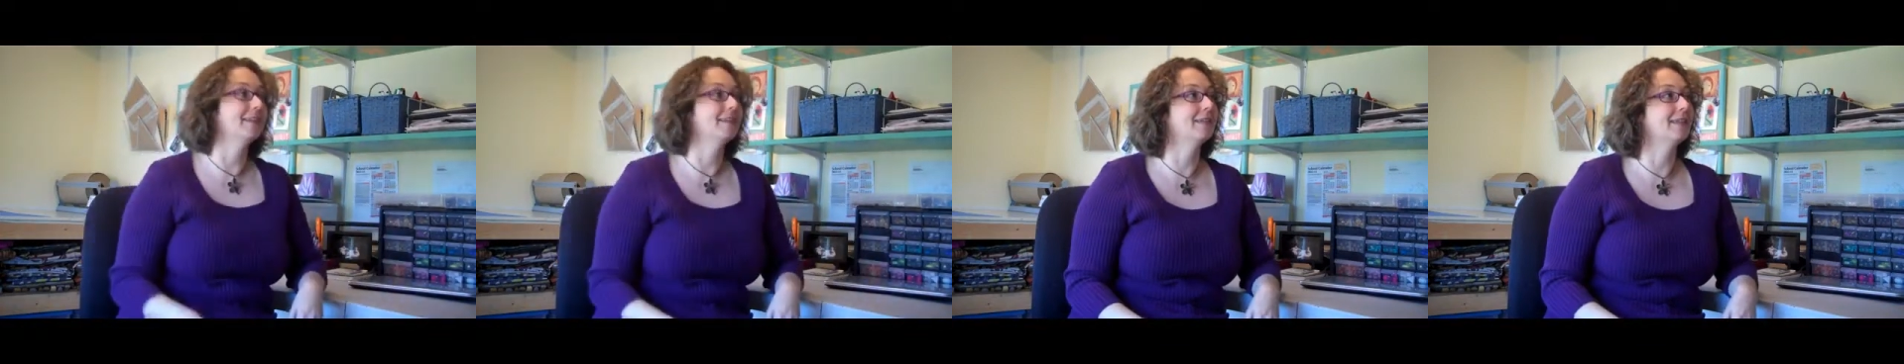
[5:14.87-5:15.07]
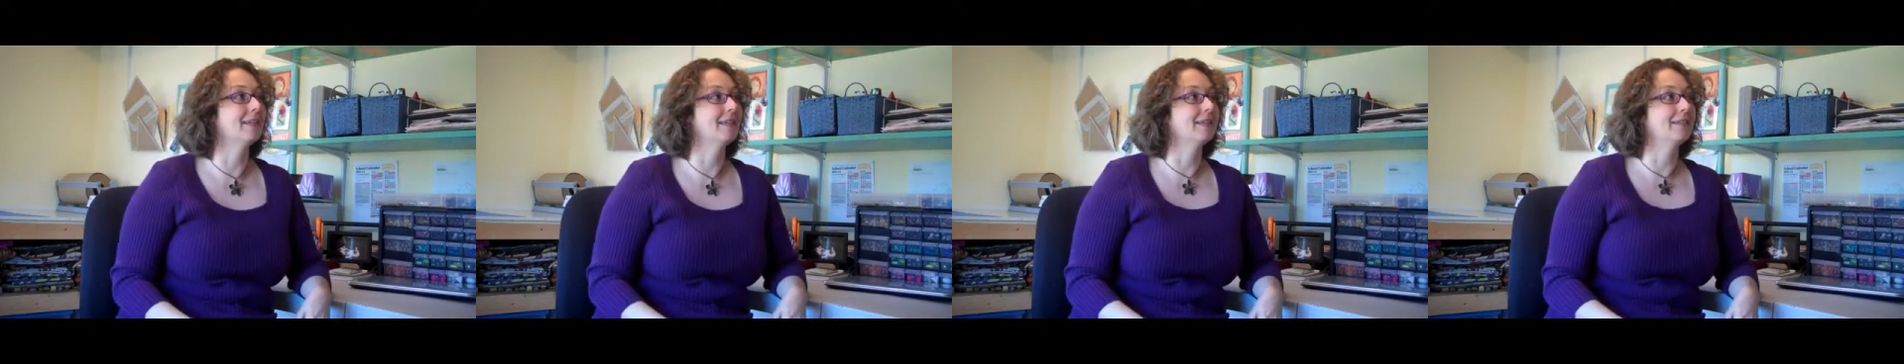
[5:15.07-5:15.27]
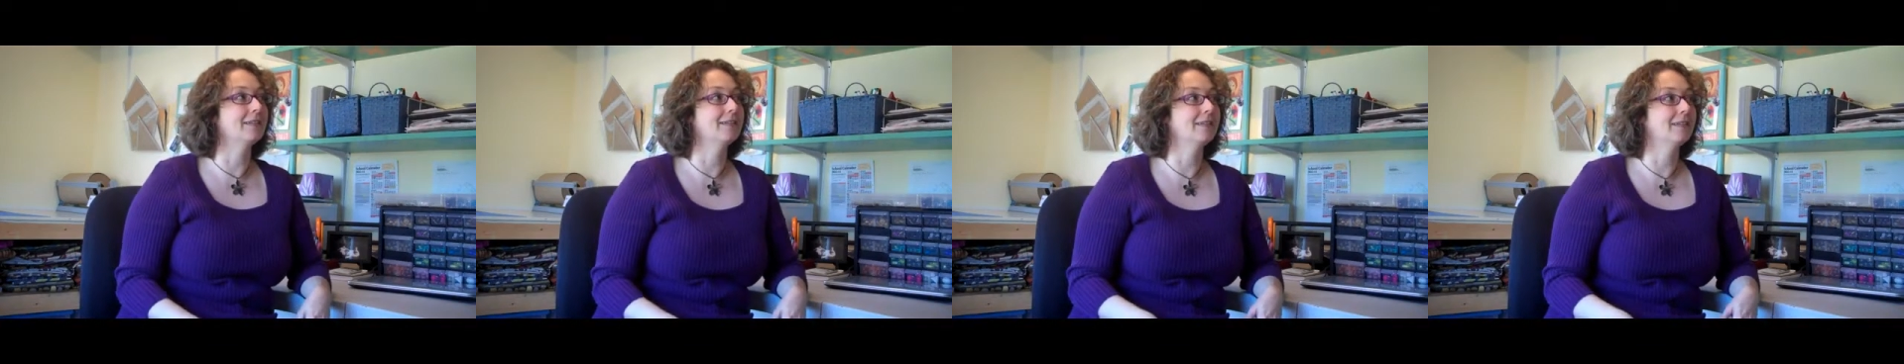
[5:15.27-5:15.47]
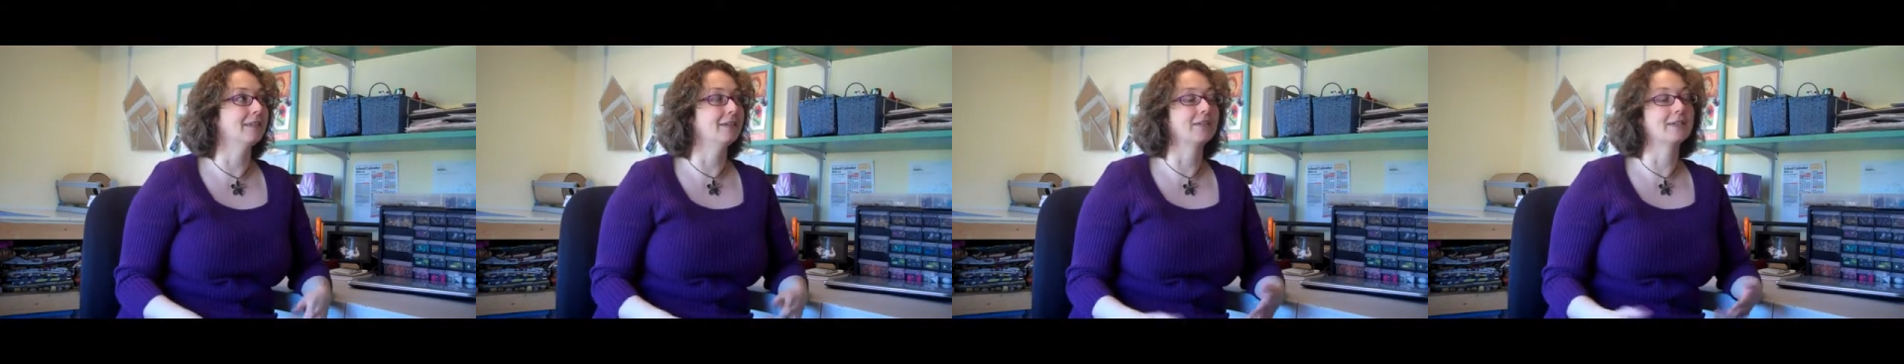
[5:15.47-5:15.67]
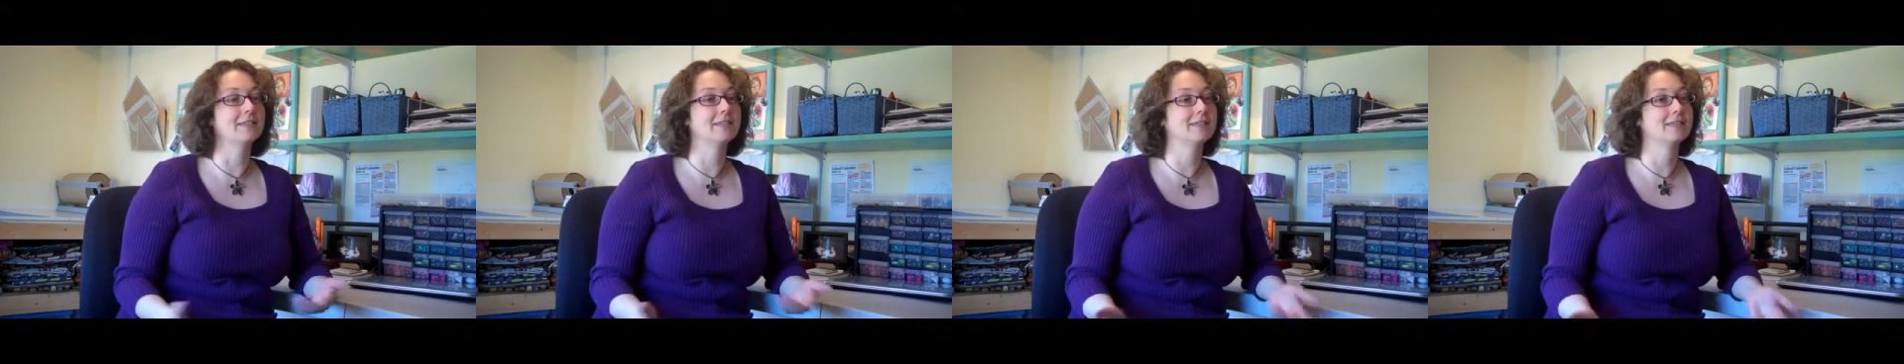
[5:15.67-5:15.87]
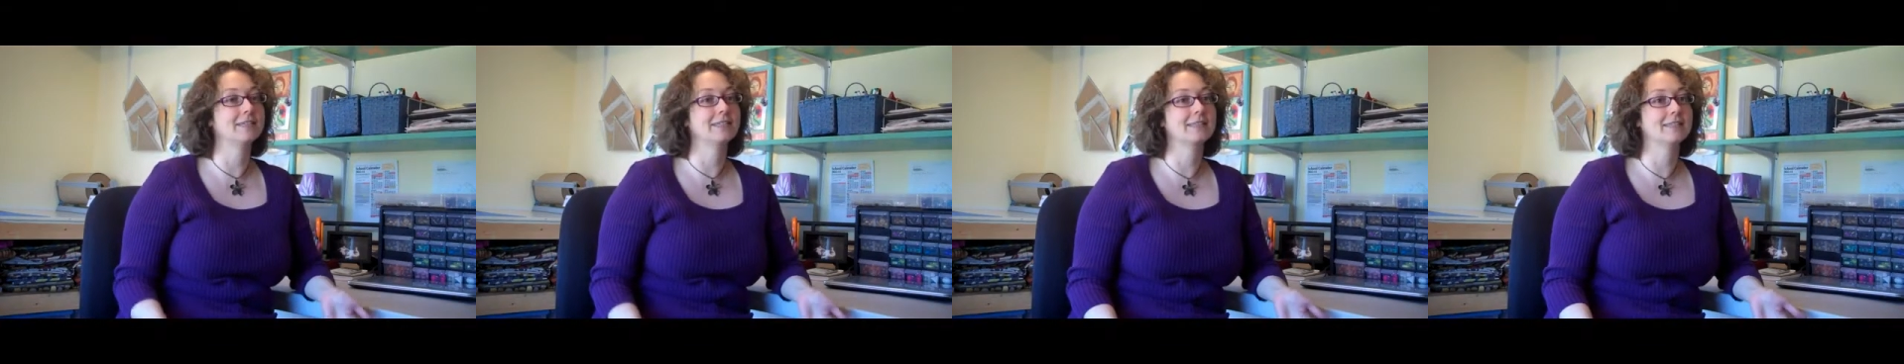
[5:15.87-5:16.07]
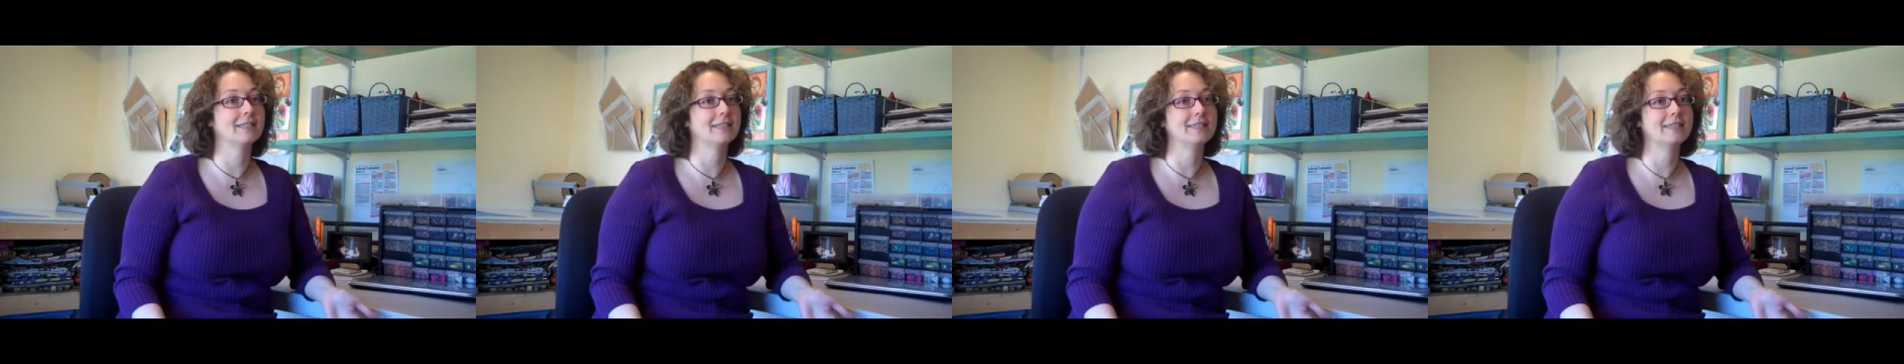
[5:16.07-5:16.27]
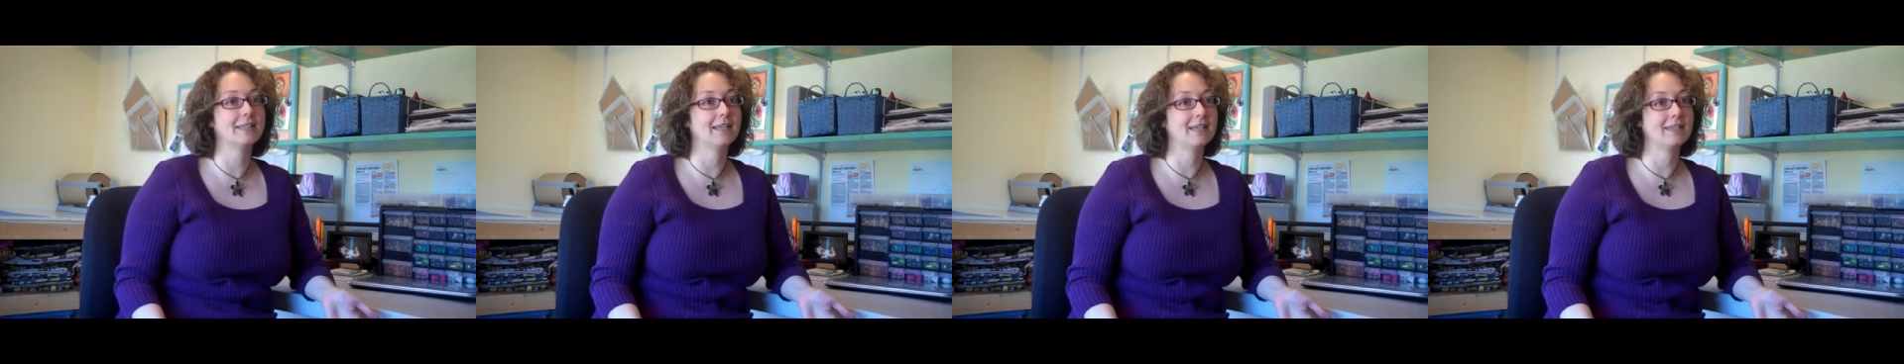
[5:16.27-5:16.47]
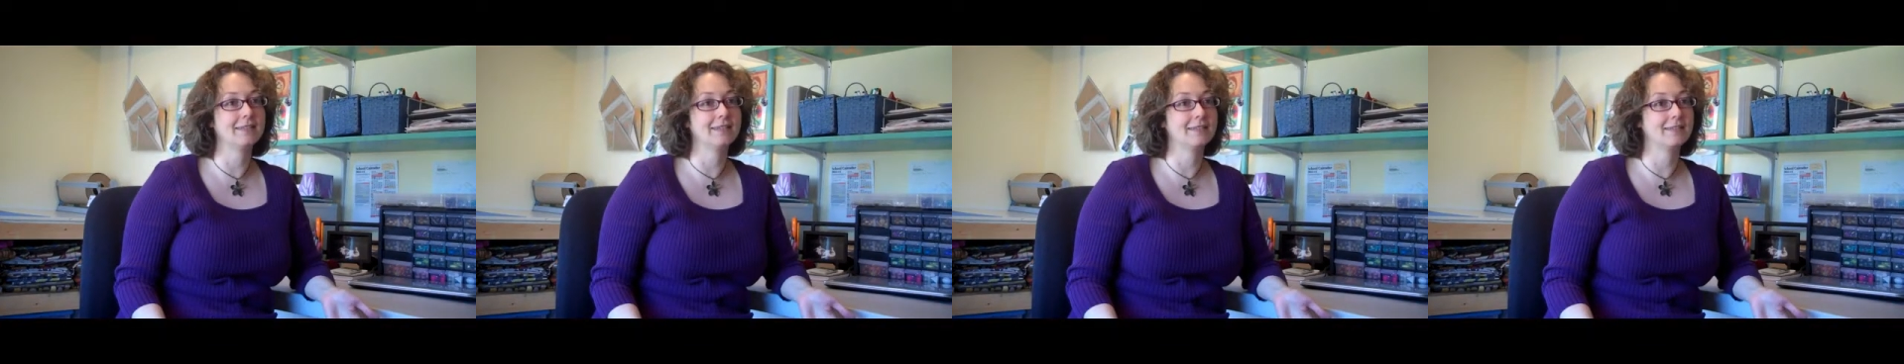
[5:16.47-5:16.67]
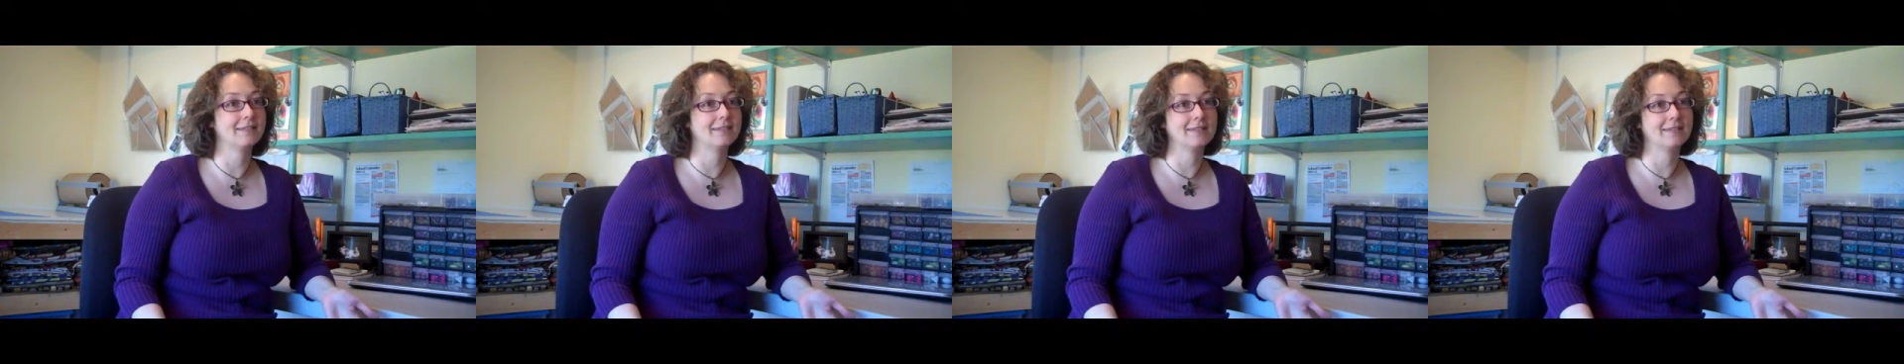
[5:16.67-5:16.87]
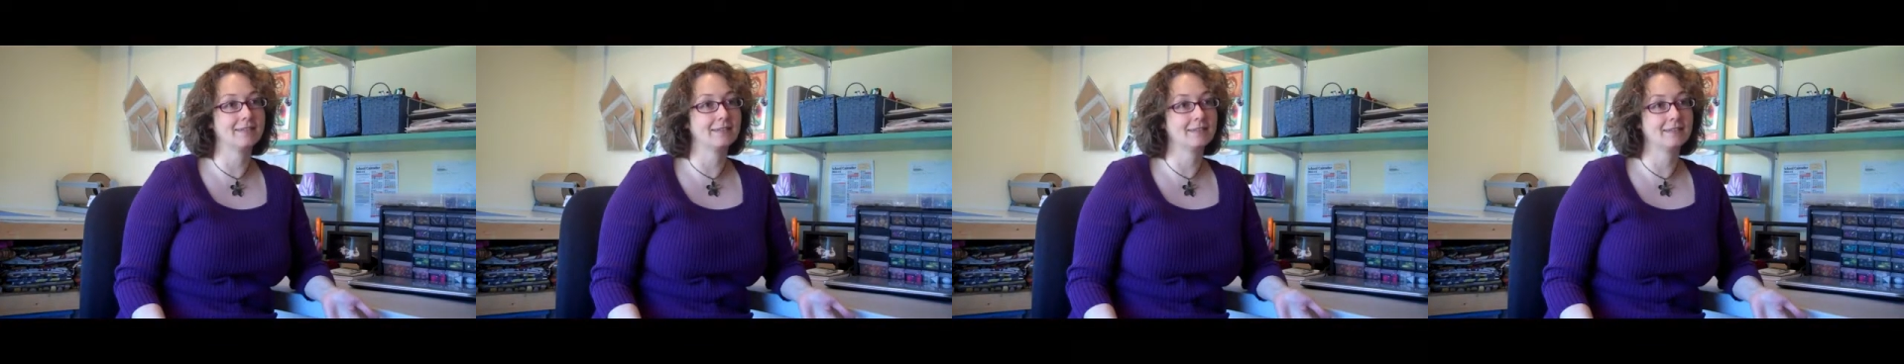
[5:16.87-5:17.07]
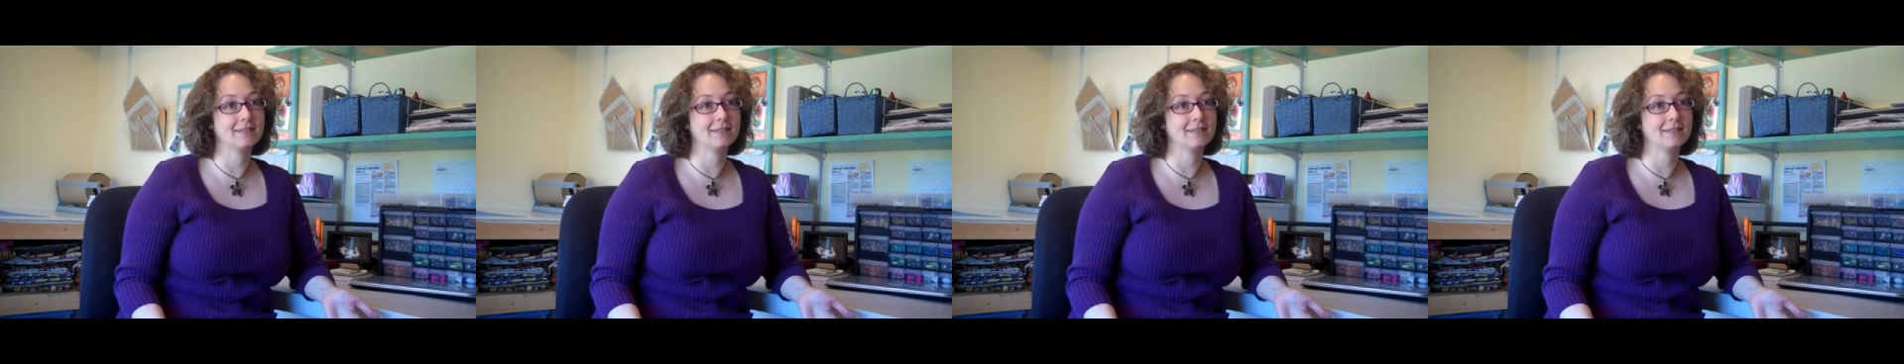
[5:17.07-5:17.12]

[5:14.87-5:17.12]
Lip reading: and then, you know, it takes